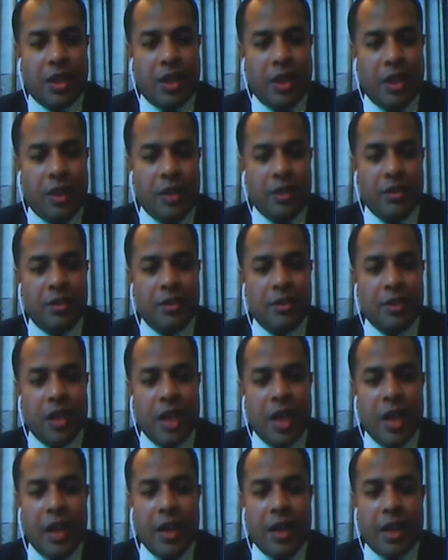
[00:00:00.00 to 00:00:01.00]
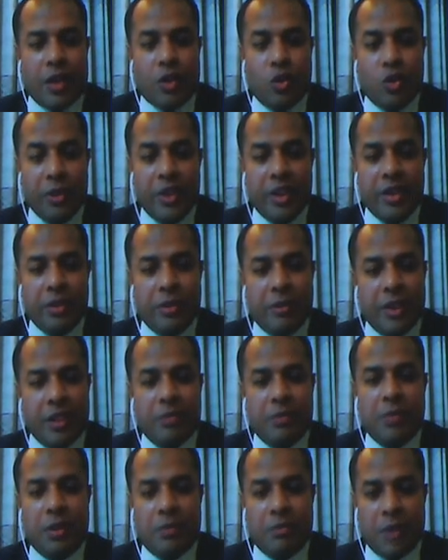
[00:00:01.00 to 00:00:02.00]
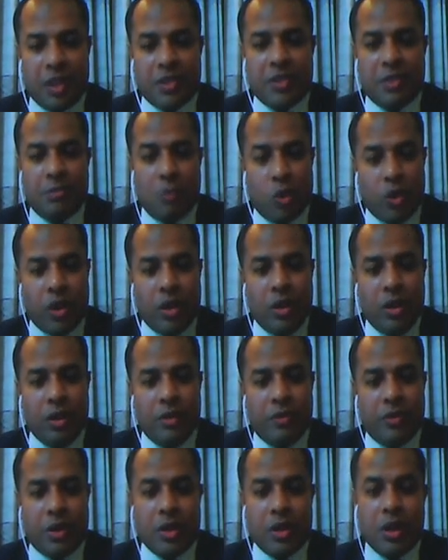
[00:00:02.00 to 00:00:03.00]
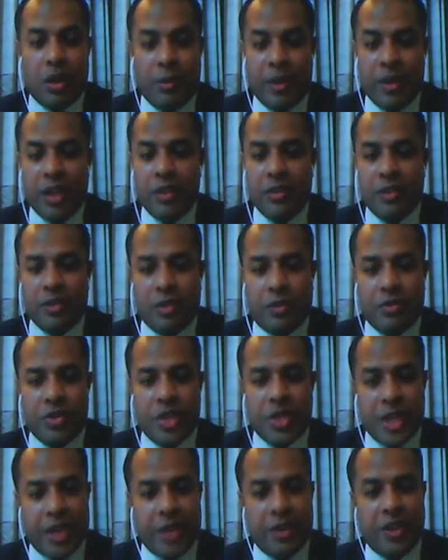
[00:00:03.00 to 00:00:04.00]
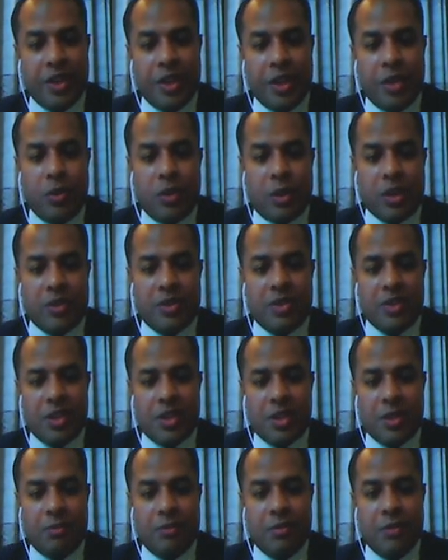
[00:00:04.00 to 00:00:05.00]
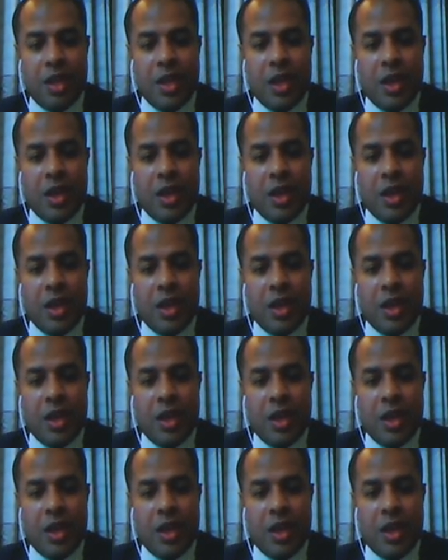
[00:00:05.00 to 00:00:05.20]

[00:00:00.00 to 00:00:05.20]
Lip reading: is a community management plus model for the governance of shared drinking water system,